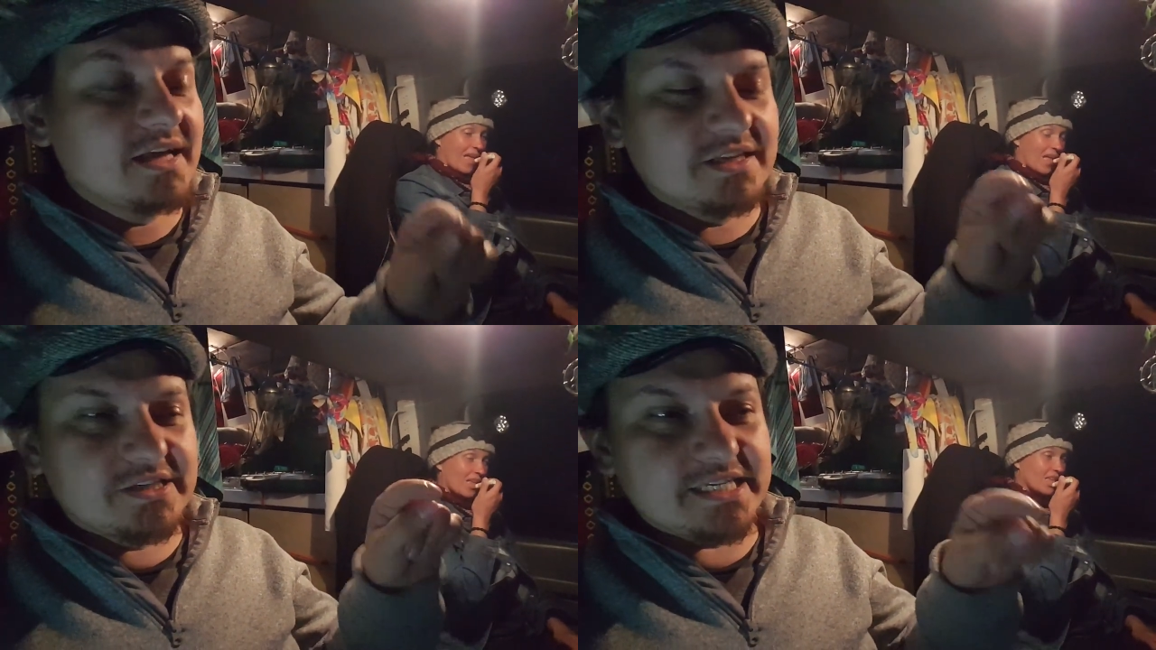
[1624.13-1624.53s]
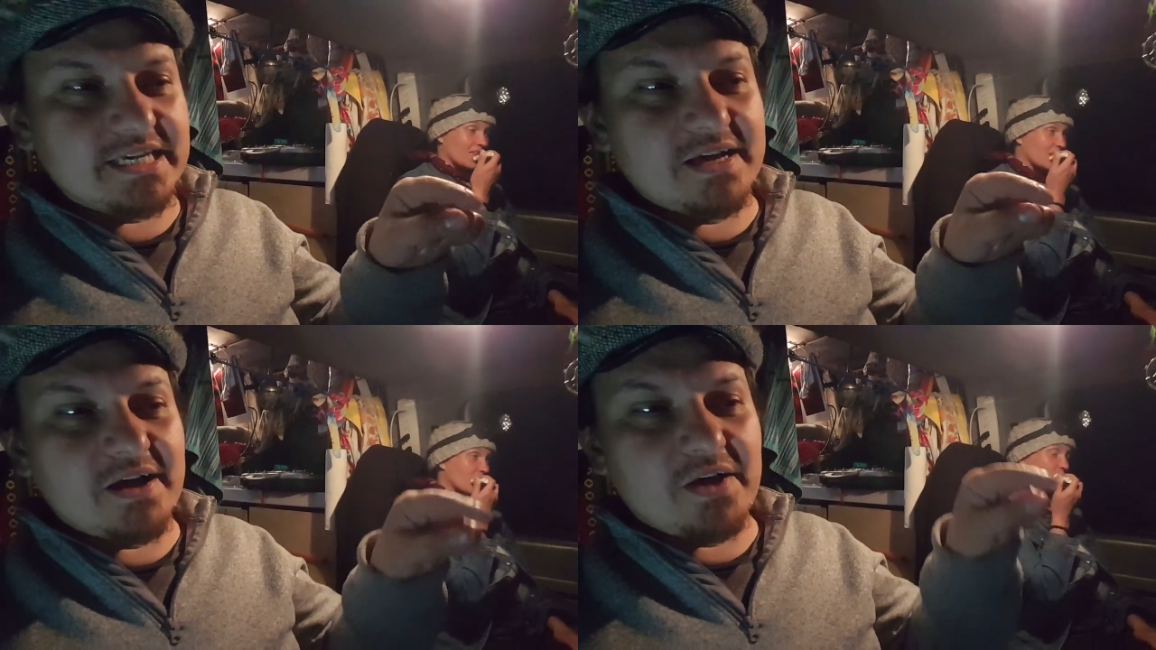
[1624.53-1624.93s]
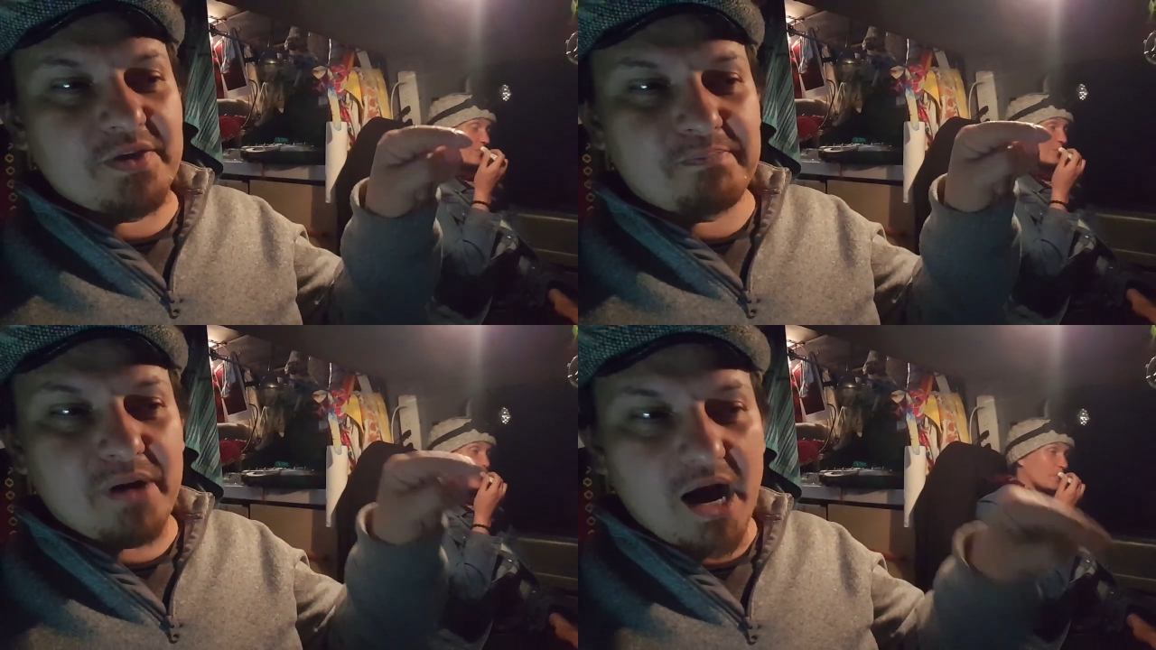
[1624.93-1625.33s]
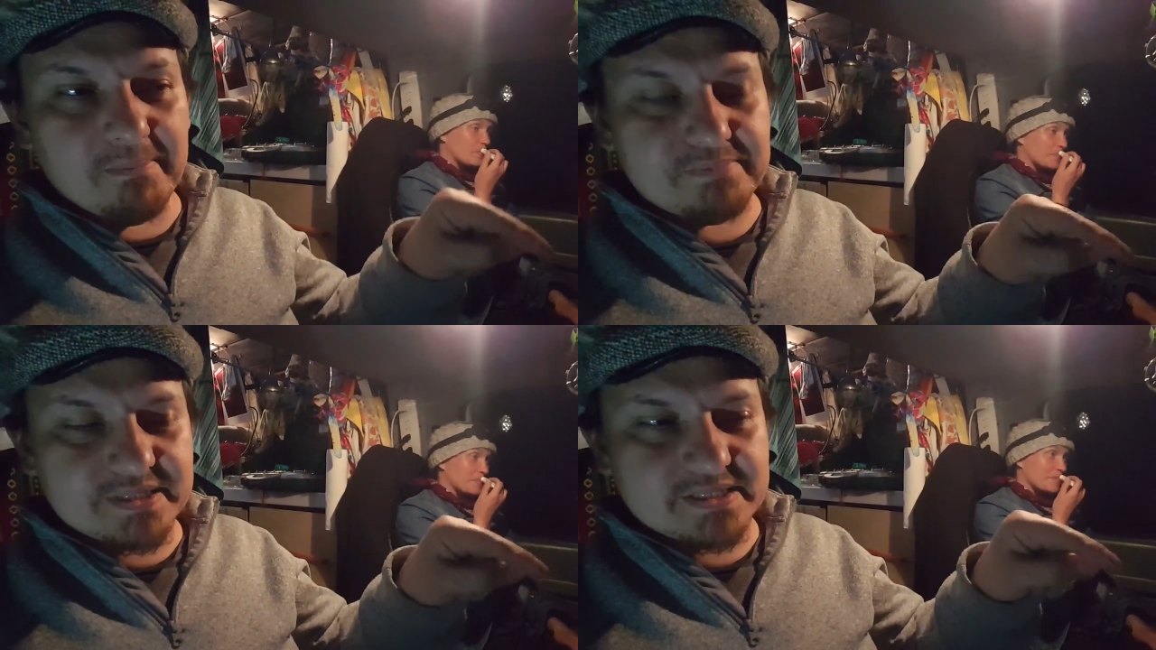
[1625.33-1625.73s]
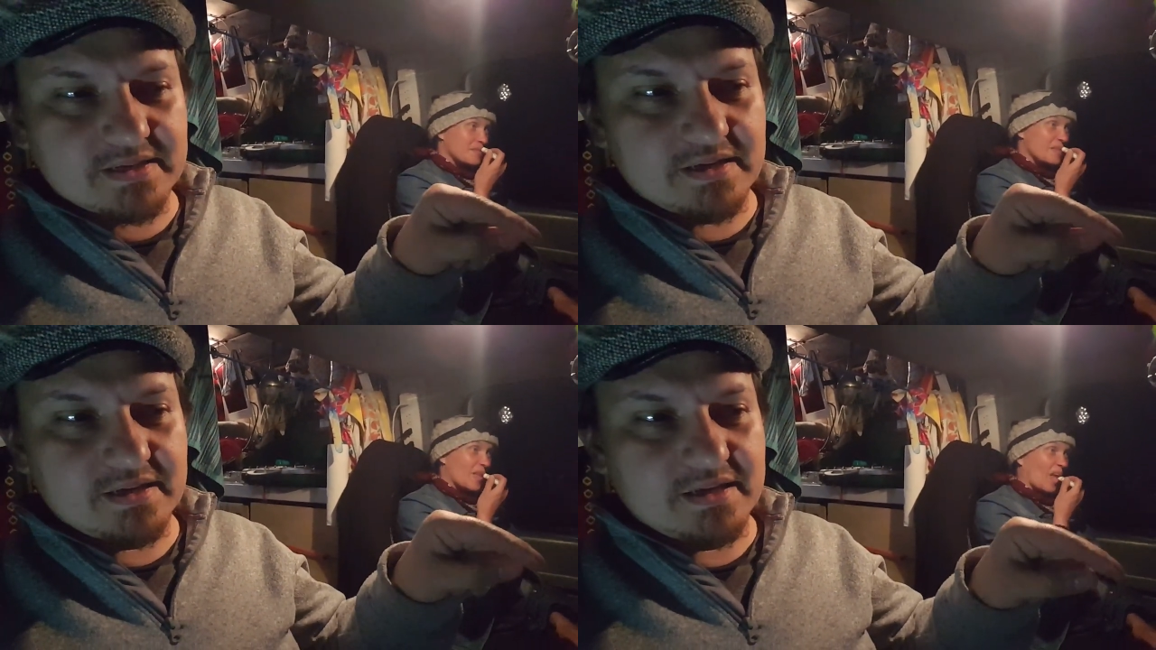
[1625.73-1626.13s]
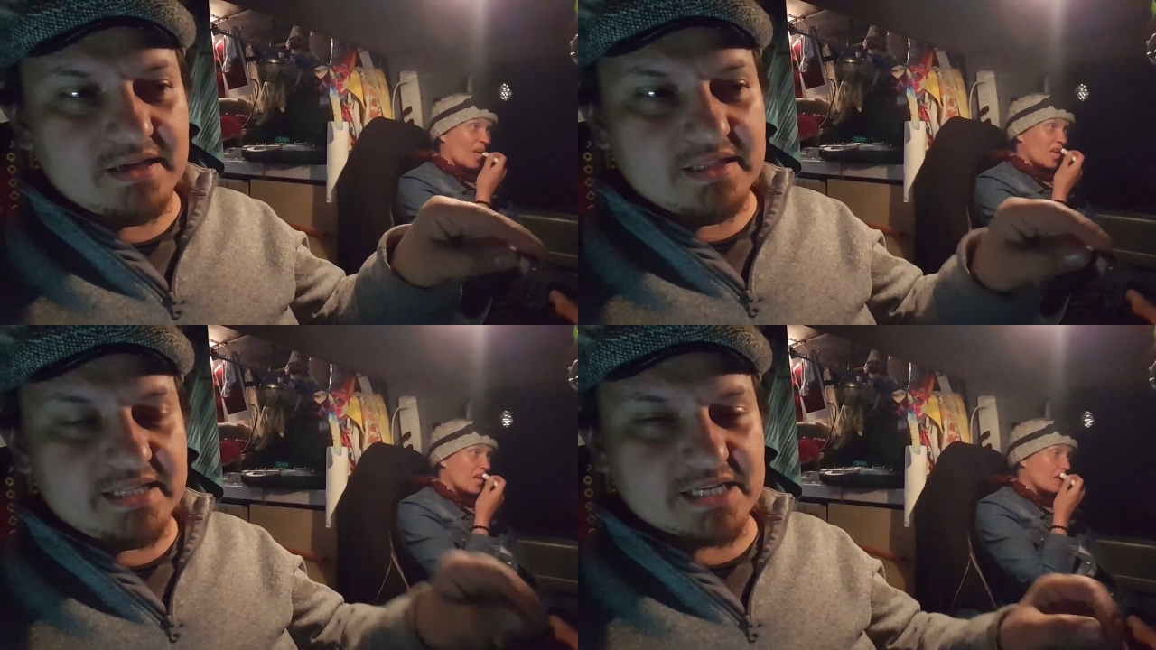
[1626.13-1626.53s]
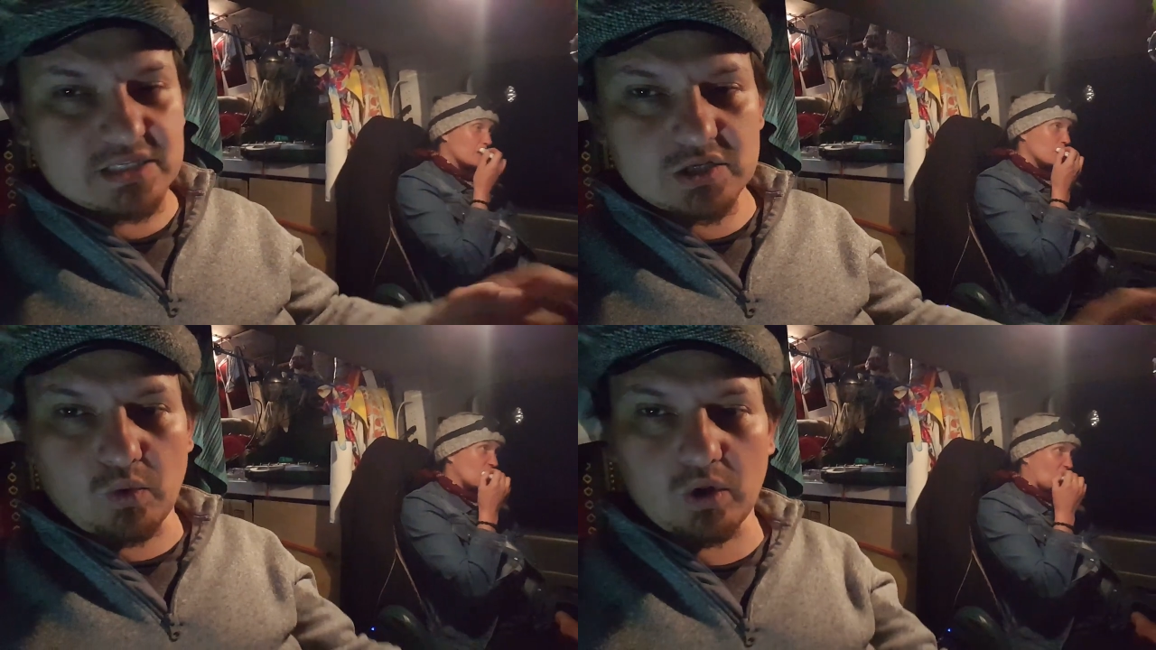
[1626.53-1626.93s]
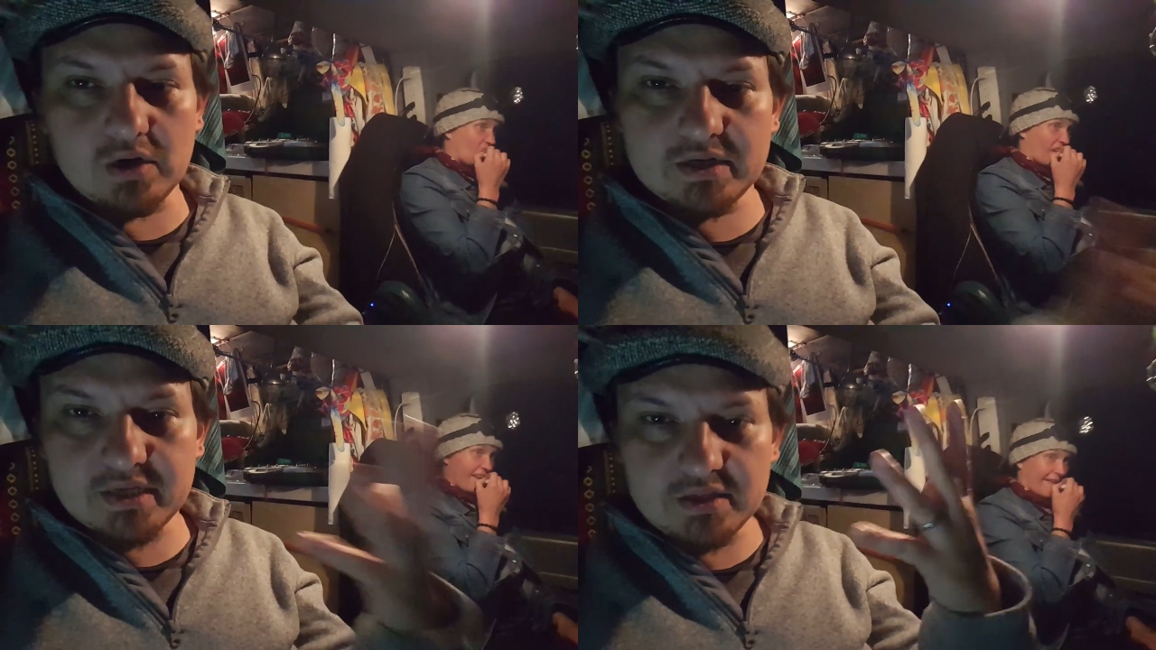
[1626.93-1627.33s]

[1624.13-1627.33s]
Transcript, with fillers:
Speaker 1: You see, the pumps that squirt